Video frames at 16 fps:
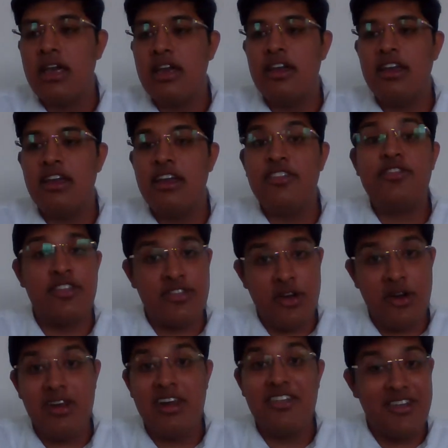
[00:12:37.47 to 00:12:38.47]
if at
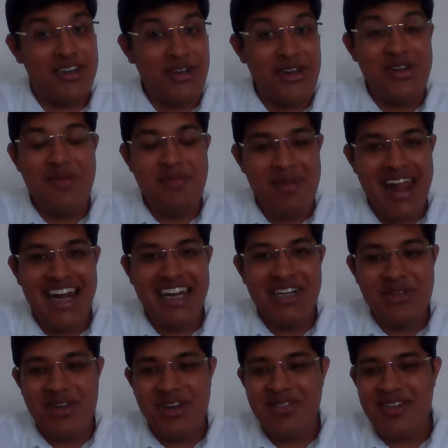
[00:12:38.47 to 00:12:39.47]
all you
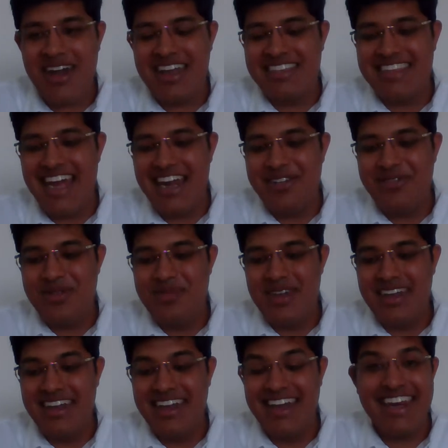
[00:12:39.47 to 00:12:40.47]
plan to revise, that would
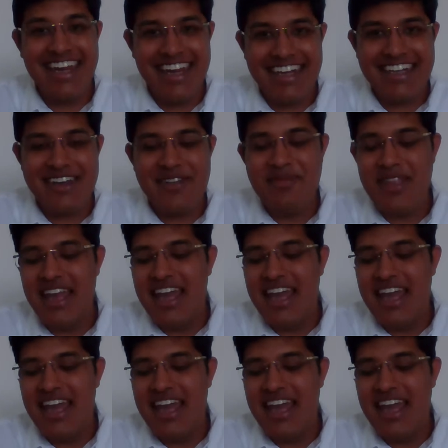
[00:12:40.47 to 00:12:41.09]
be great.